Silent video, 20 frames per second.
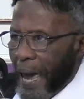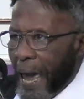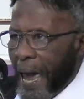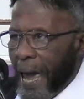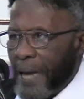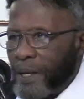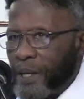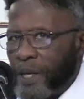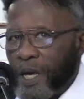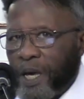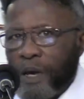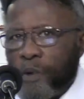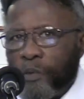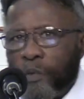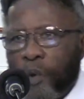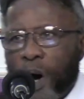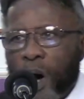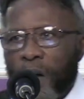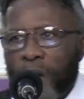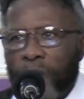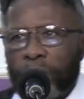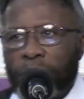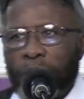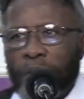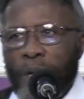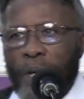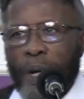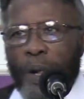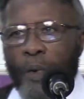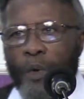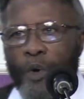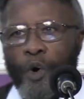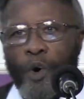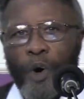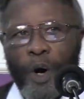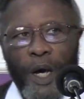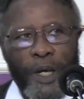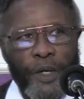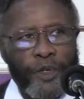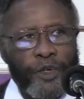And He was
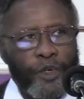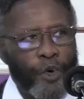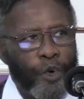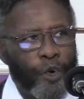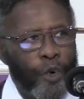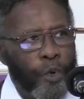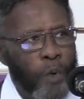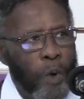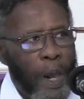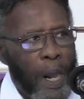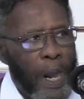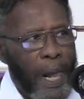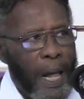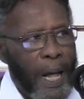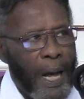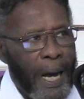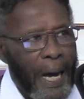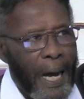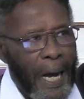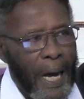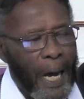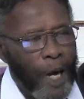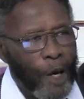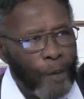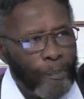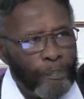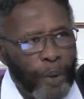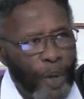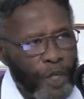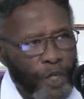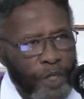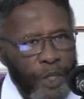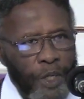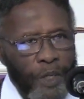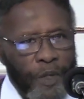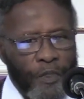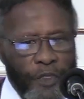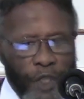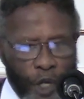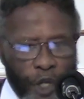going to uh,
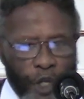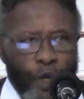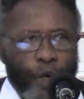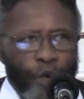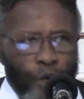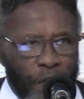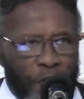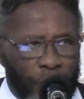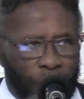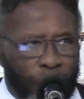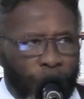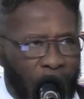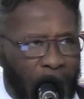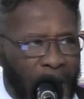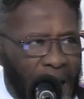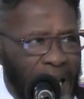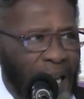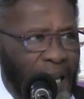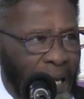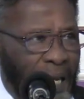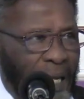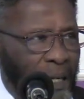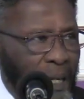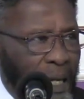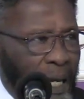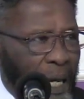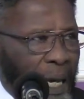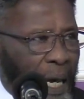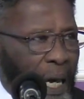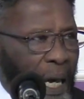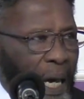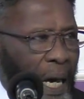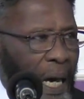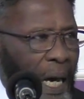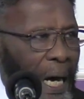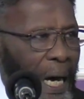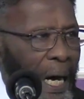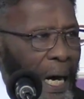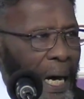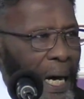put the newly created
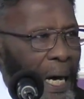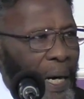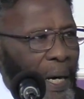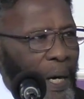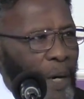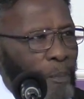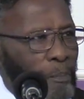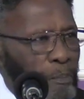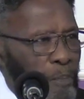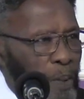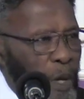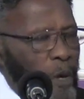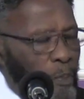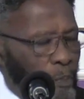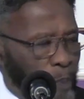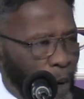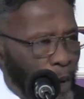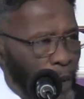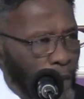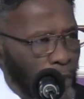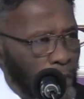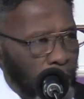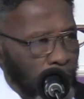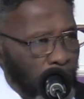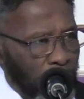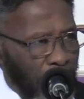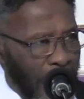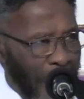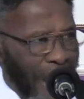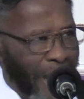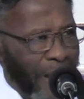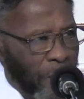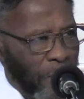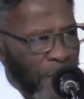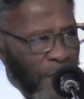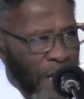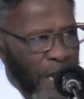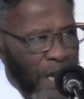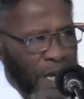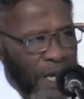uh, people,
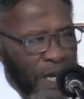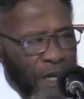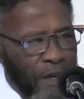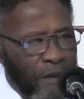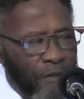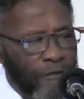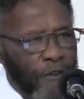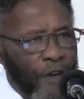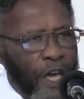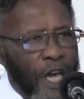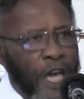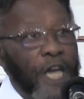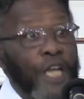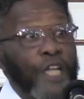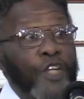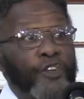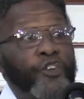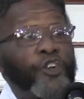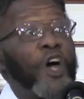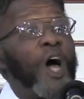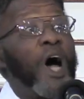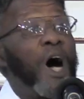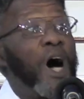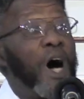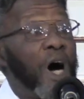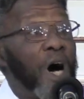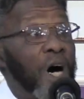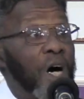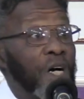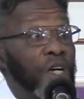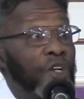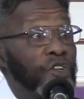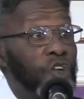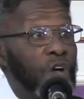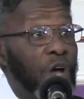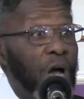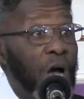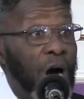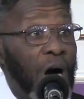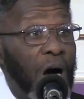Adam and Eve, in
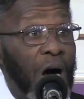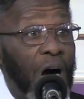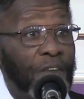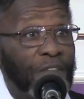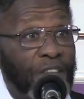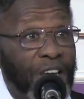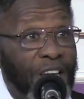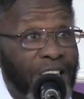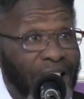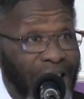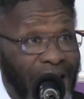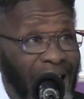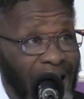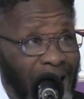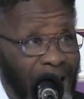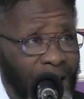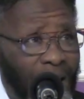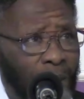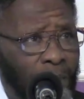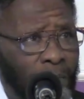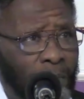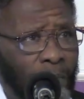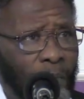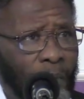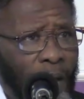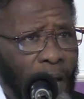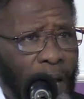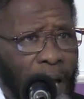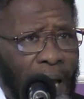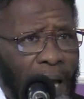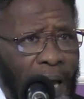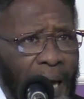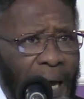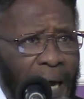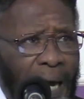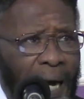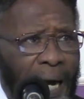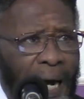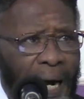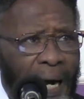charge of the kingdom
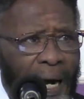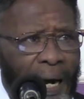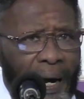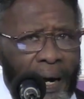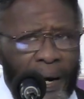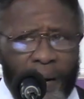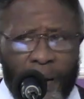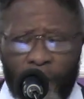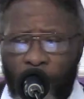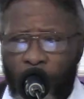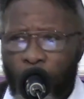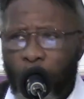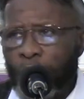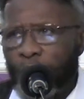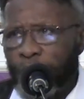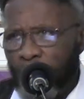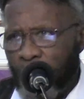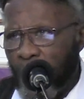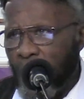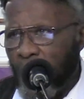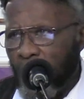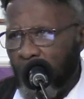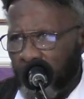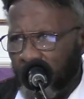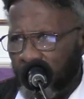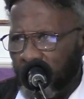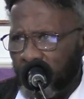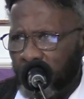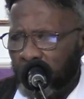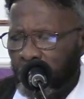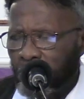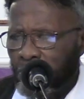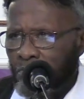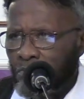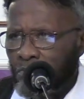uh, on the earth.